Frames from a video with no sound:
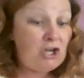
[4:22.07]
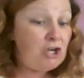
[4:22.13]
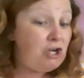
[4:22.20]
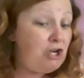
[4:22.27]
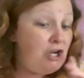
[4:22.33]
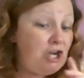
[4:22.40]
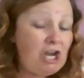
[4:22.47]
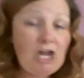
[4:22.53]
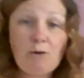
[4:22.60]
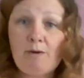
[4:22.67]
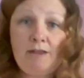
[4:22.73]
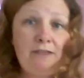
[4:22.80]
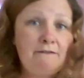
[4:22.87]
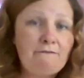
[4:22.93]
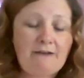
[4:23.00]
No
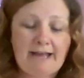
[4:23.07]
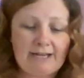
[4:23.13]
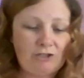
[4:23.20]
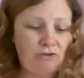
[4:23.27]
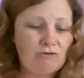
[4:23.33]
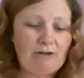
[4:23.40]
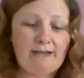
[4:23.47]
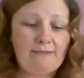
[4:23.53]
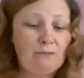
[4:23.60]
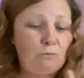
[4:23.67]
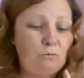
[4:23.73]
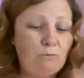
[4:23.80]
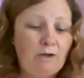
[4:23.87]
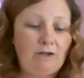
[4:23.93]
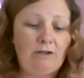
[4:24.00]
other factory in
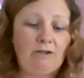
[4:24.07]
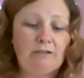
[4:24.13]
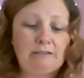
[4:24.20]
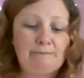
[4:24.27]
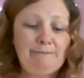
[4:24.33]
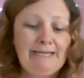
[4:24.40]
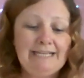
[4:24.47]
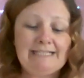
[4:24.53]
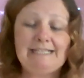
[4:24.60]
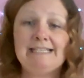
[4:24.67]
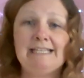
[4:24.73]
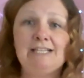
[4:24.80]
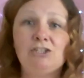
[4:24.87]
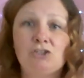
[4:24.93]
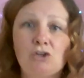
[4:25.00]
the world mixes
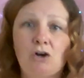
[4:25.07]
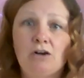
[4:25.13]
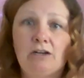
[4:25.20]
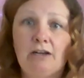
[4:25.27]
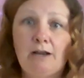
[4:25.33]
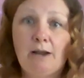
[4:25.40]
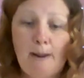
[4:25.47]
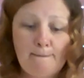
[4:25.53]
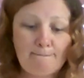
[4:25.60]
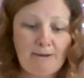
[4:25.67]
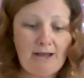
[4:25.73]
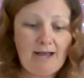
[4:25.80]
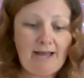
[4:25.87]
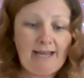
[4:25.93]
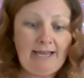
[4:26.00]
its chocolate
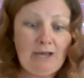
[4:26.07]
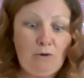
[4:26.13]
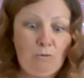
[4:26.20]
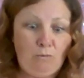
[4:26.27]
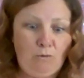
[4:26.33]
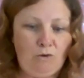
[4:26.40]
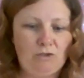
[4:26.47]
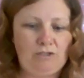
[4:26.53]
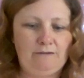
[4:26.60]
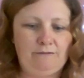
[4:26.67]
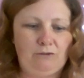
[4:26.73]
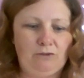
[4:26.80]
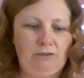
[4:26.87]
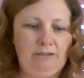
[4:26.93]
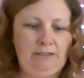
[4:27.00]
by
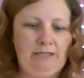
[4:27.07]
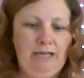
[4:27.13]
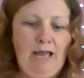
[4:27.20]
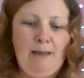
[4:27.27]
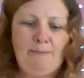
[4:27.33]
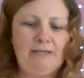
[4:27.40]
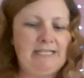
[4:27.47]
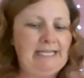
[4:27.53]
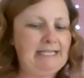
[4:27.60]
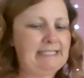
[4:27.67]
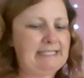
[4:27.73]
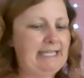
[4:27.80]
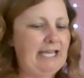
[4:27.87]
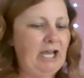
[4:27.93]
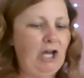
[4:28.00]
waterfall. But
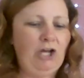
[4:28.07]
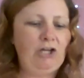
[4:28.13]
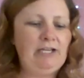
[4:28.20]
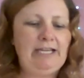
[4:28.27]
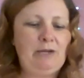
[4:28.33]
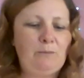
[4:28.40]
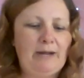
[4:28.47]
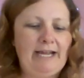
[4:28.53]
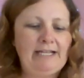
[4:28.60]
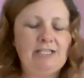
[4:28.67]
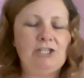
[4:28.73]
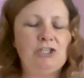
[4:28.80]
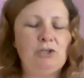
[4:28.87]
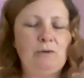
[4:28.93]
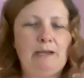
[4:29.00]
it's the only way
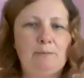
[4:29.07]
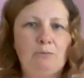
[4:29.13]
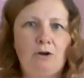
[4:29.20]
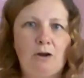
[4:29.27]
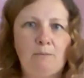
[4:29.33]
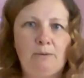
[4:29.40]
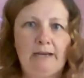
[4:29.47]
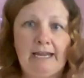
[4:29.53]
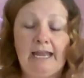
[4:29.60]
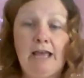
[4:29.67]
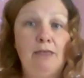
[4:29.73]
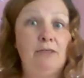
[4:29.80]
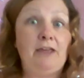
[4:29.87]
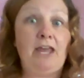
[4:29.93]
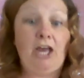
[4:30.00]
to do it properly.
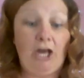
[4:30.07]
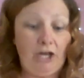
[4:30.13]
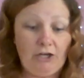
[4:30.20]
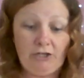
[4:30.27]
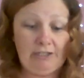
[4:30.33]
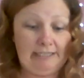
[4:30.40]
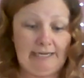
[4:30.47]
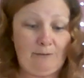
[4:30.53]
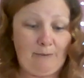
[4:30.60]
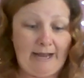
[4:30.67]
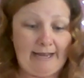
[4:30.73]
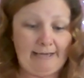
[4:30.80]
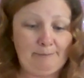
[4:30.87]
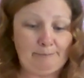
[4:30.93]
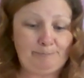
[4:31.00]
The only
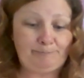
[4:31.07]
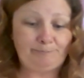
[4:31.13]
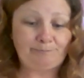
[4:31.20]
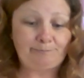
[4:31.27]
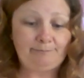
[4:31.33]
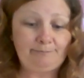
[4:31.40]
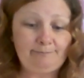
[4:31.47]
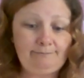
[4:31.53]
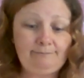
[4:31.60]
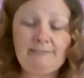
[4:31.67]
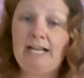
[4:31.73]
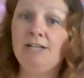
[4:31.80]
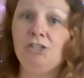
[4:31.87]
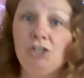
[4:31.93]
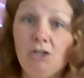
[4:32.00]
way.
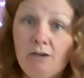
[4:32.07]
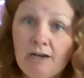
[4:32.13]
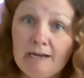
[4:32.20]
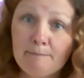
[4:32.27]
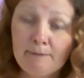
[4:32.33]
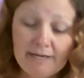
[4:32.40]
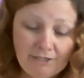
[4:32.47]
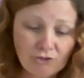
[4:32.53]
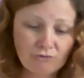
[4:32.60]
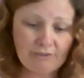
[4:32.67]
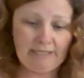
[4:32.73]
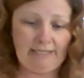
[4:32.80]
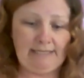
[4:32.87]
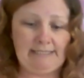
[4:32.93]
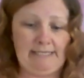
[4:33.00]
And do you like my
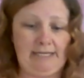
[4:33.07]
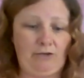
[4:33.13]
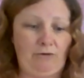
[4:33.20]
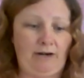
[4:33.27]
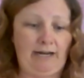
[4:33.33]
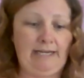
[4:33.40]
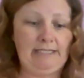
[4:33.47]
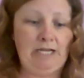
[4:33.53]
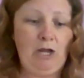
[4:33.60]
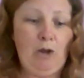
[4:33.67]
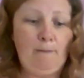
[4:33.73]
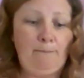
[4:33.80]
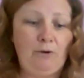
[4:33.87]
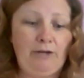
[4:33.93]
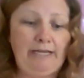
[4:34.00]
trees? He cried,
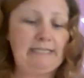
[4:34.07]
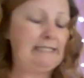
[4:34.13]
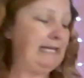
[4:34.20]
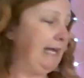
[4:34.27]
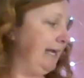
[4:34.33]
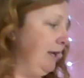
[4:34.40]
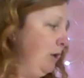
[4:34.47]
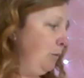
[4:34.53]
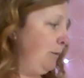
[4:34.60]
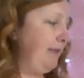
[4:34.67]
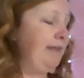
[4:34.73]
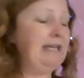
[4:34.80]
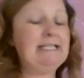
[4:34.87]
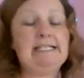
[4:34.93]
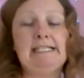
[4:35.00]
pointing
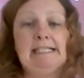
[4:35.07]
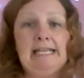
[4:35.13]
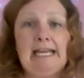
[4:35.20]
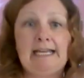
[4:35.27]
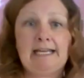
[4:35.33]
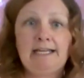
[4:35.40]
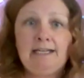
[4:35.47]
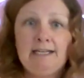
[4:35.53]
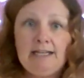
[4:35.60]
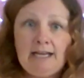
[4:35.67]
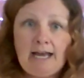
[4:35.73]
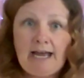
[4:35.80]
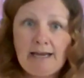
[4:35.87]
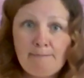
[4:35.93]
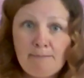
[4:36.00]
with his stick.
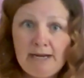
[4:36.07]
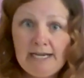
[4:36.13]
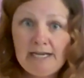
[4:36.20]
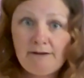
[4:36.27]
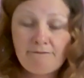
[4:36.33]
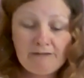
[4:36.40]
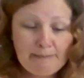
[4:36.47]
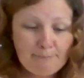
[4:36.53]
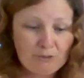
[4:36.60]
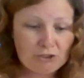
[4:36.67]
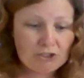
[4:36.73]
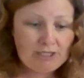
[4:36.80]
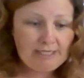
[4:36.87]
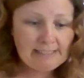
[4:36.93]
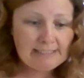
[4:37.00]
And my lovely
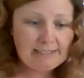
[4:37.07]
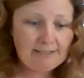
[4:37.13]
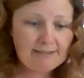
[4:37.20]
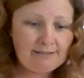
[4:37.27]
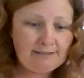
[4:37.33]
bushes?